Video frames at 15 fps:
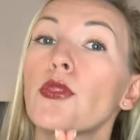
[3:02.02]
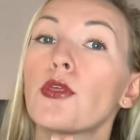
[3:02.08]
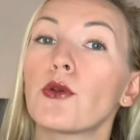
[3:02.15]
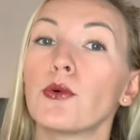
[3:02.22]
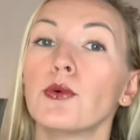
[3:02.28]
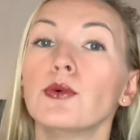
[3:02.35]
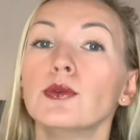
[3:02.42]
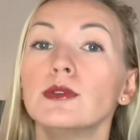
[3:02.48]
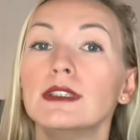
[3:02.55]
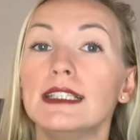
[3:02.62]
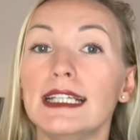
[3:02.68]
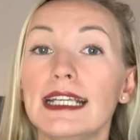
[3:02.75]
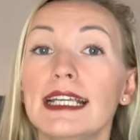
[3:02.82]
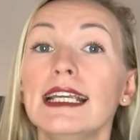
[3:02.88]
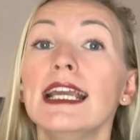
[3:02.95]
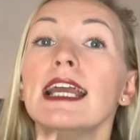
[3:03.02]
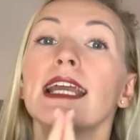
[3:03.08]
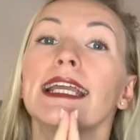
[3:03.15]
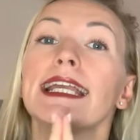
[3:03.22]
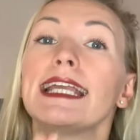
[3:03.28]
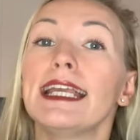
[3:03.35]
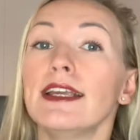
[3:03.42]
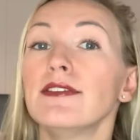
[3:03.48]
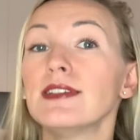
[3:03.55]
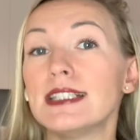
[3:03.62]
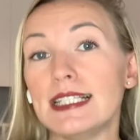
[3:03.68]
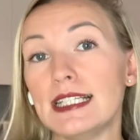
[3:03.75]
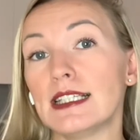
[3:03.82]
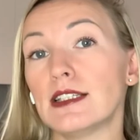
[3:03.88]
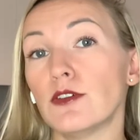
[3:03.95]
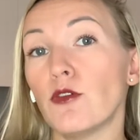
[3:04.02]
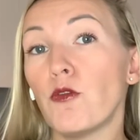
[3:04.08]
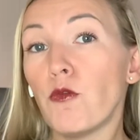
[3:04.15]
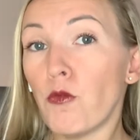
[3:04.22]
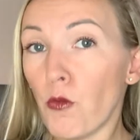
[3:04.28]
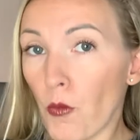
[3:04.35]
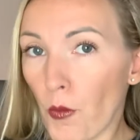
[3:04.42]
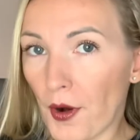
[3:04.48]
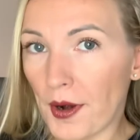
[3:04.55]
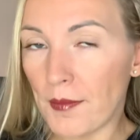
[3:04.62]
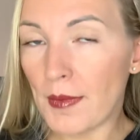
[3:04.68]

through the give deed form.